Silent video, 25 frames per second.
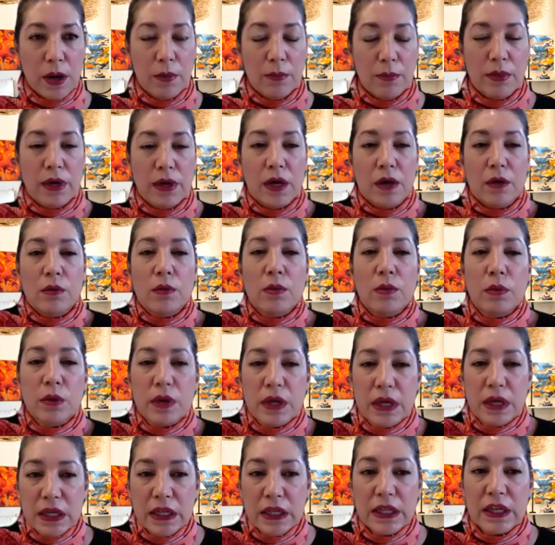But I
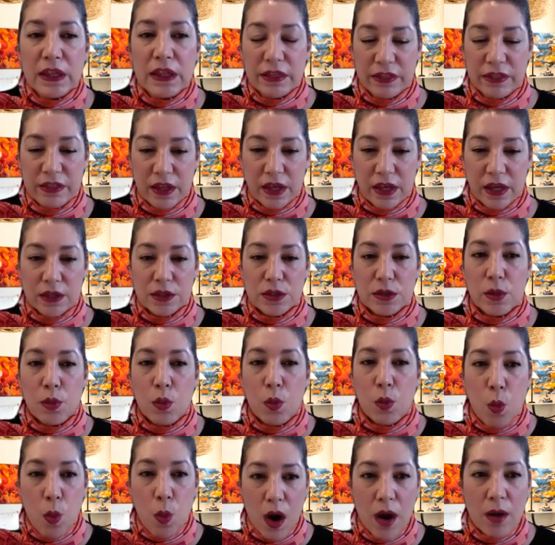really think to
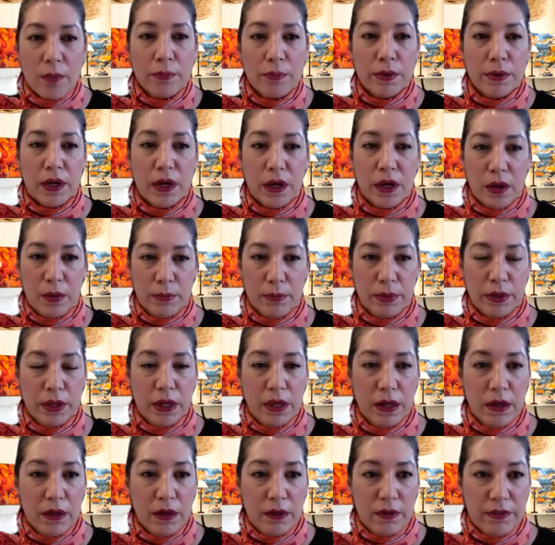wamp up
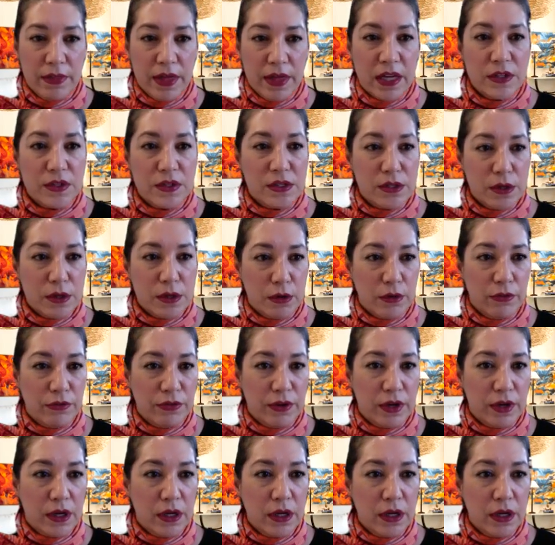that
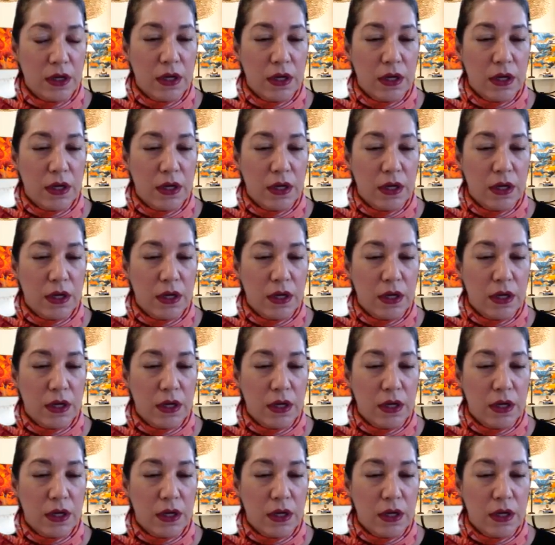sofa,